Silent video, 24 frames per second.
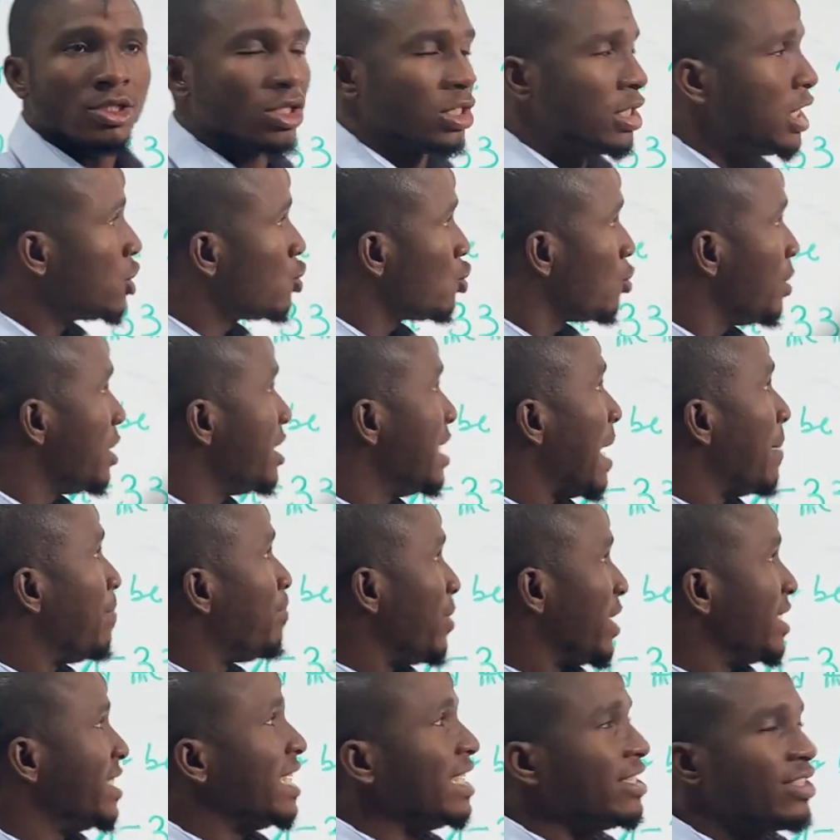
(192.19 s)
So this will be their
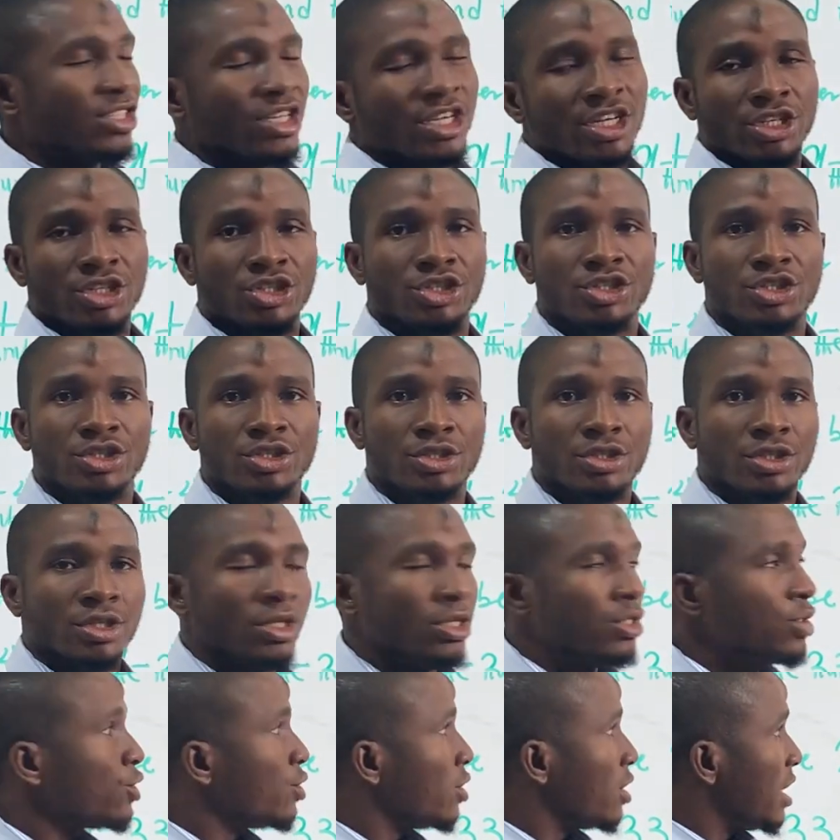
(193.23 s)
present age.
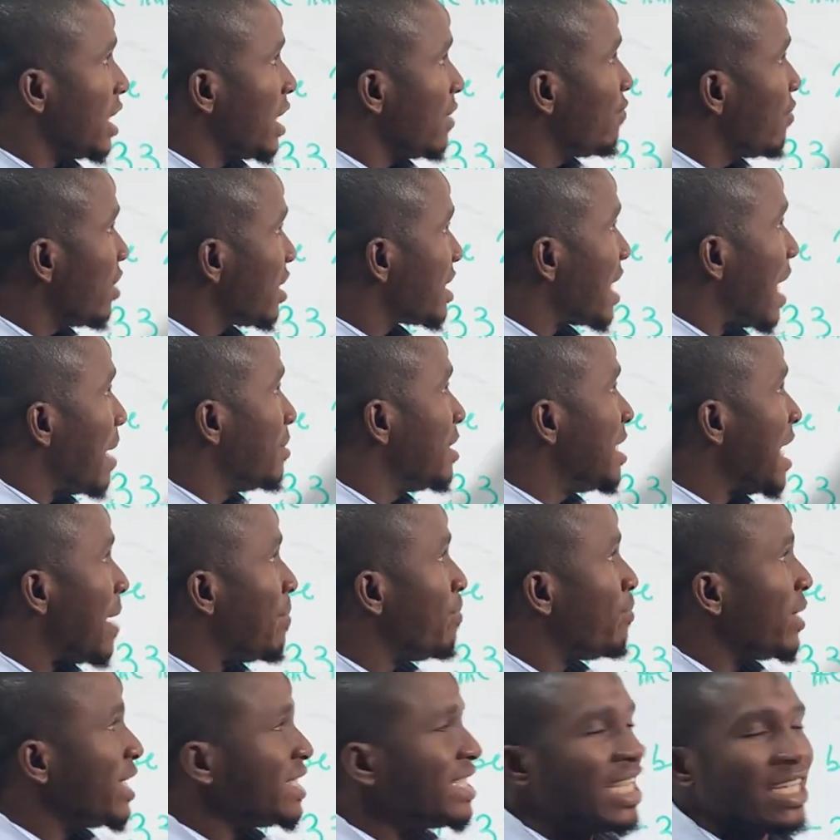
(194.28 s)
So if these are their
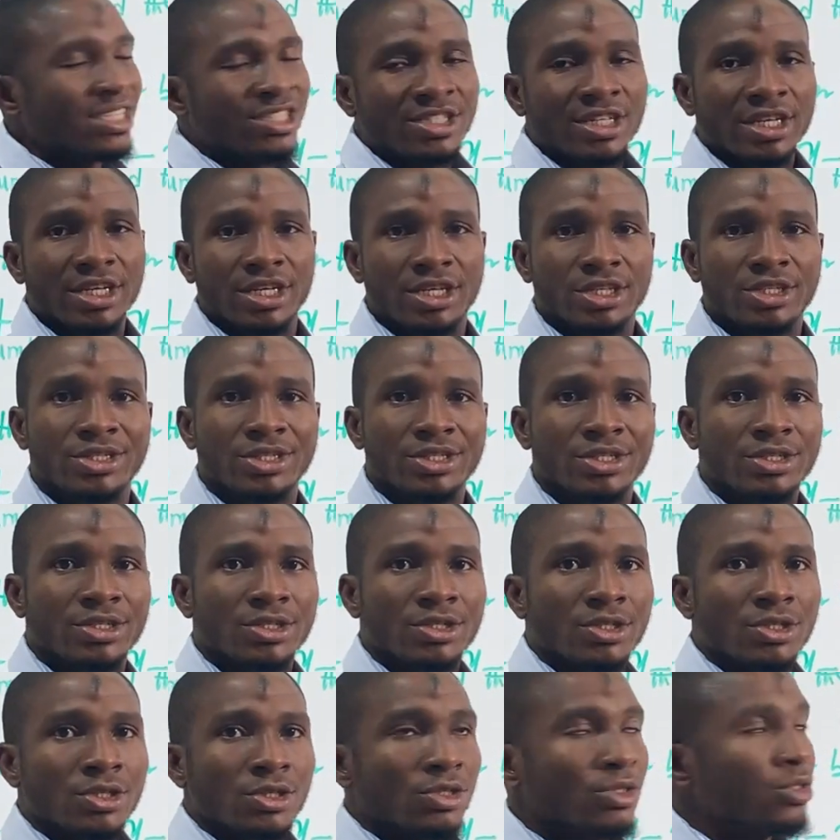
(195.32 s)
present age,
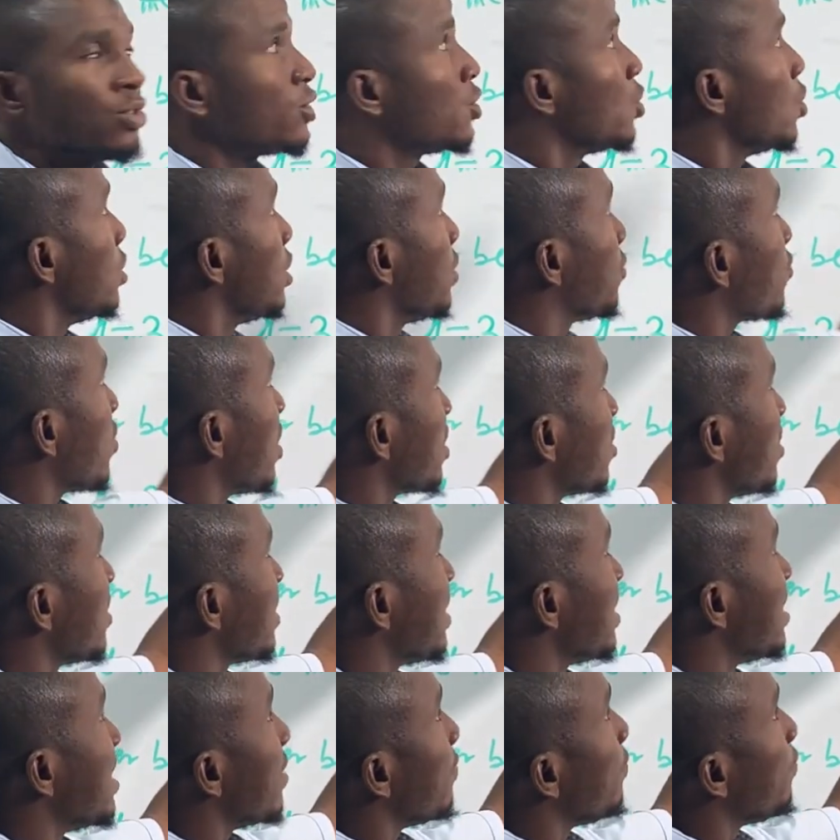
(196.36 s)
so the question
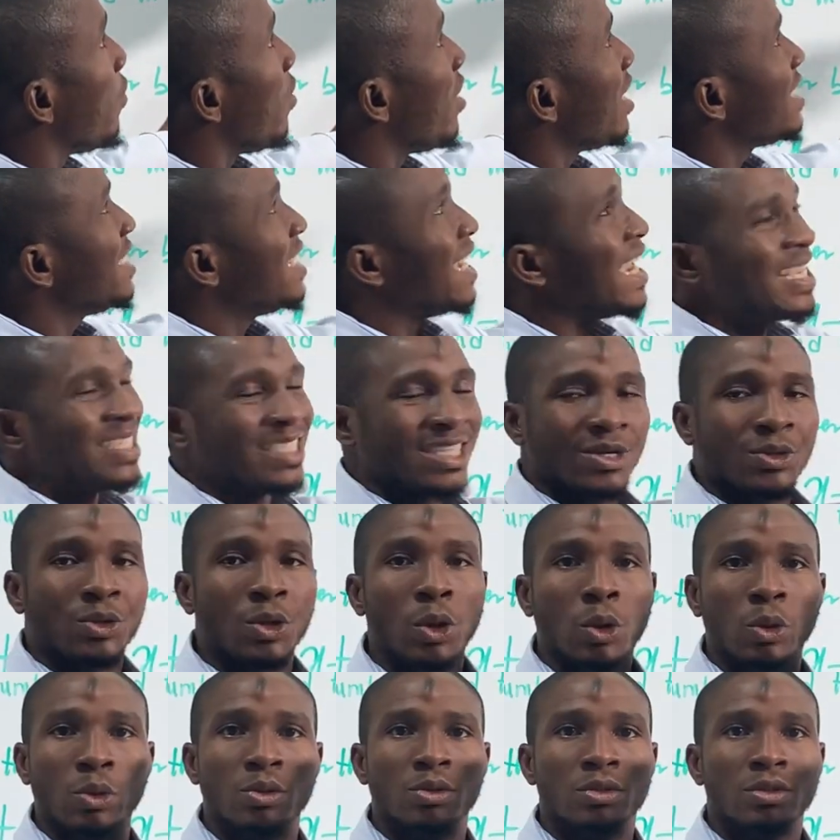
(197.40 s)
says that 4 years
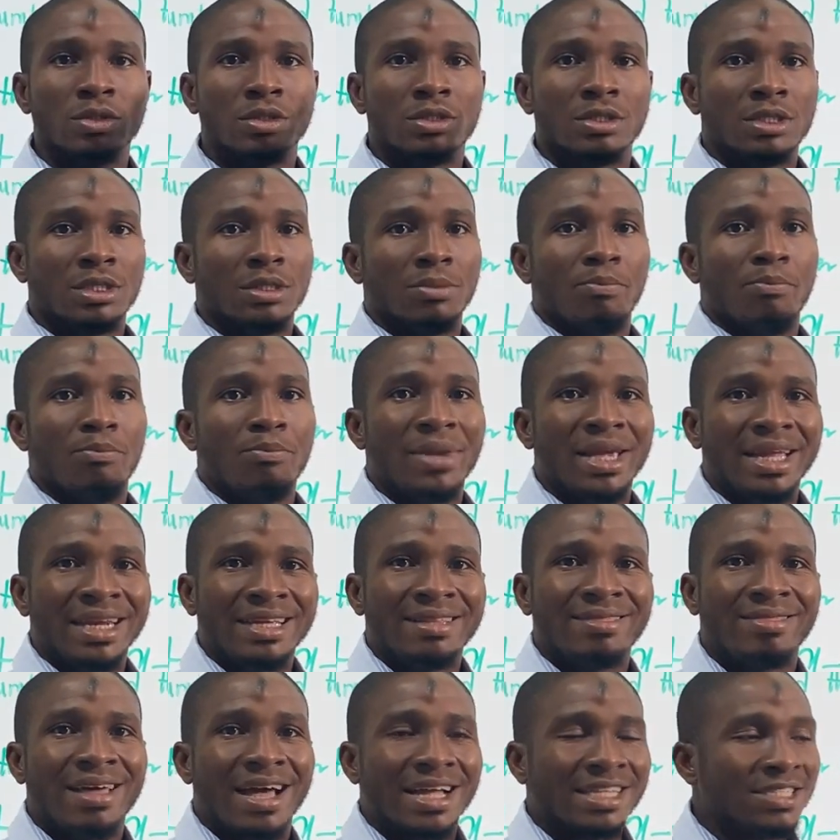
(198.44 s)
ago,
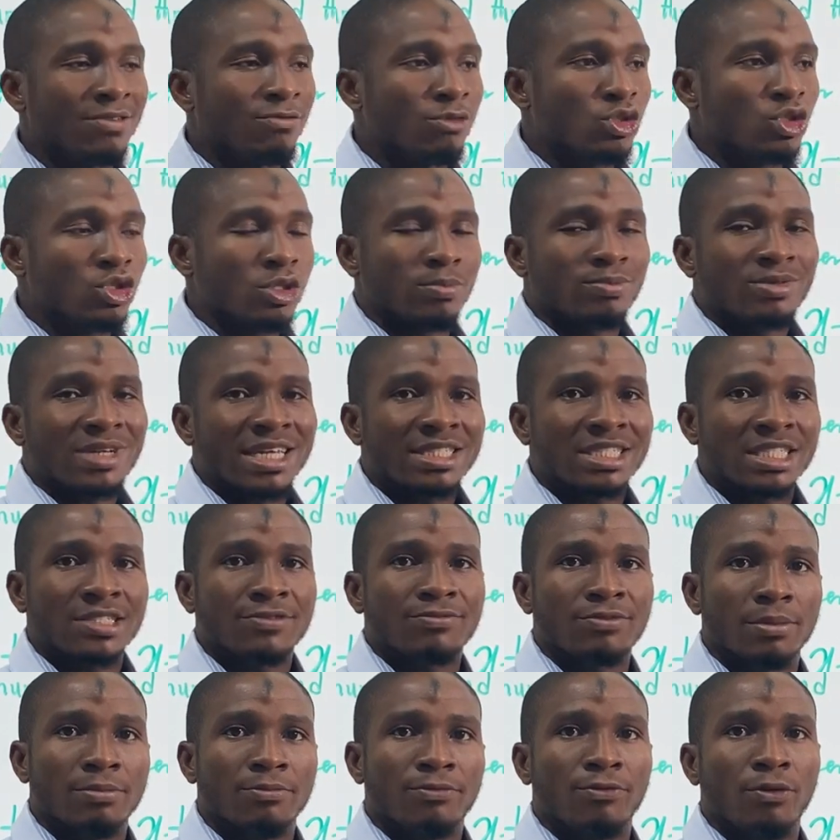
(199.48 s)
meaning that if you subtract it
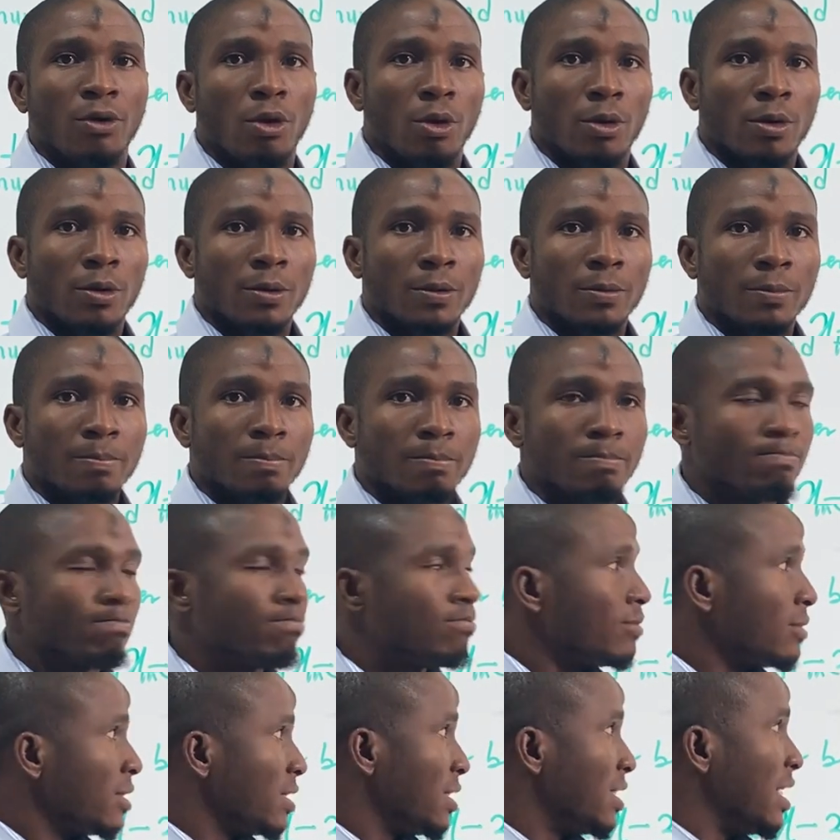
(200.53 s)
from 4,
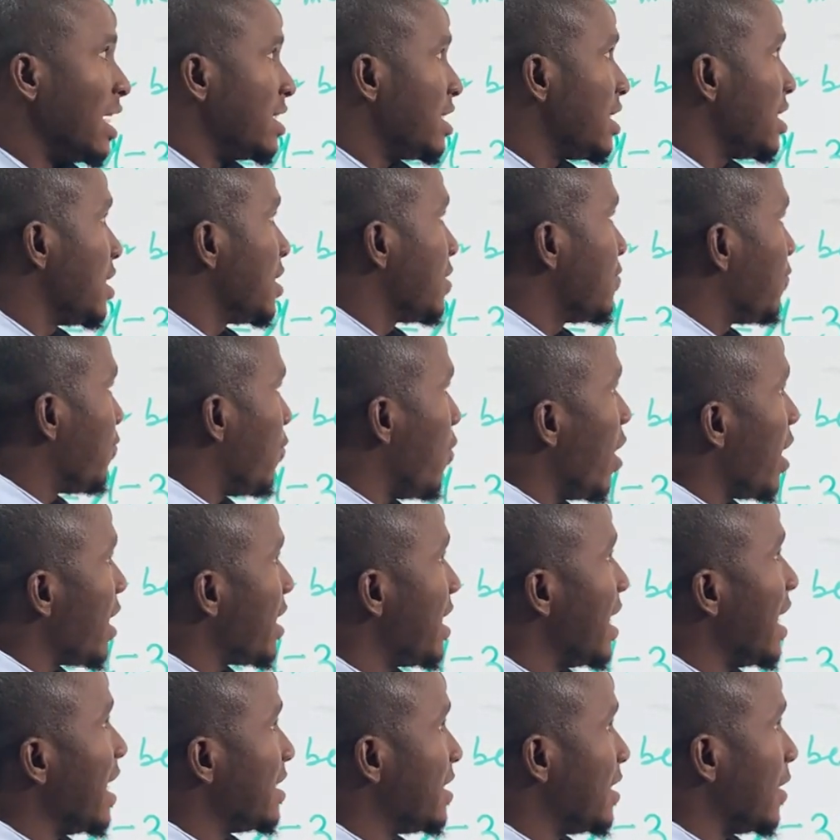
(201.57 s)
that is 4
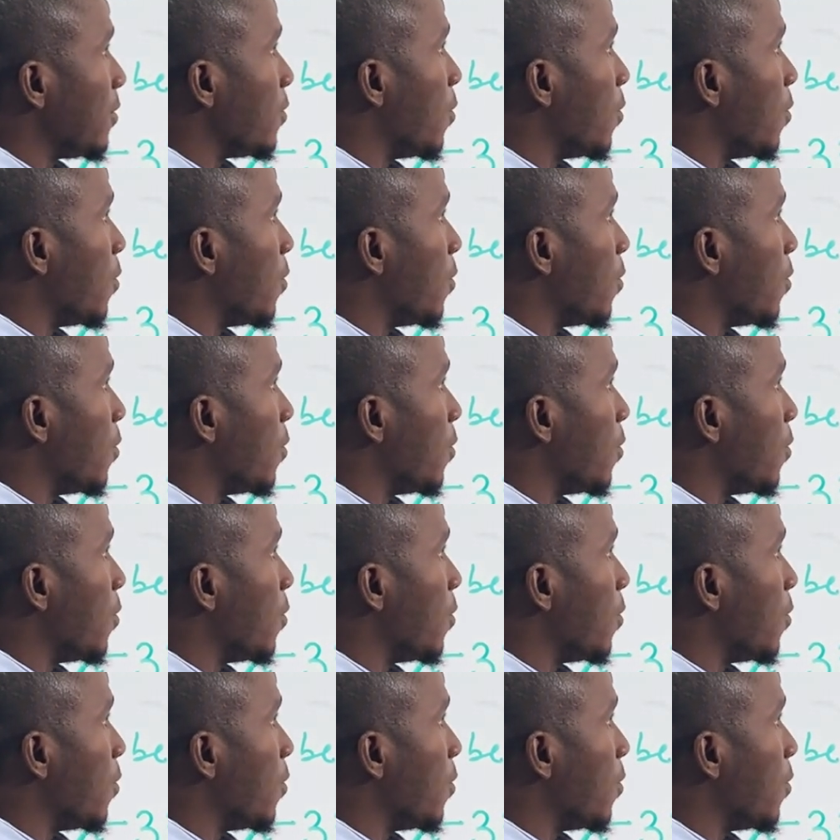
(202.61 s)
years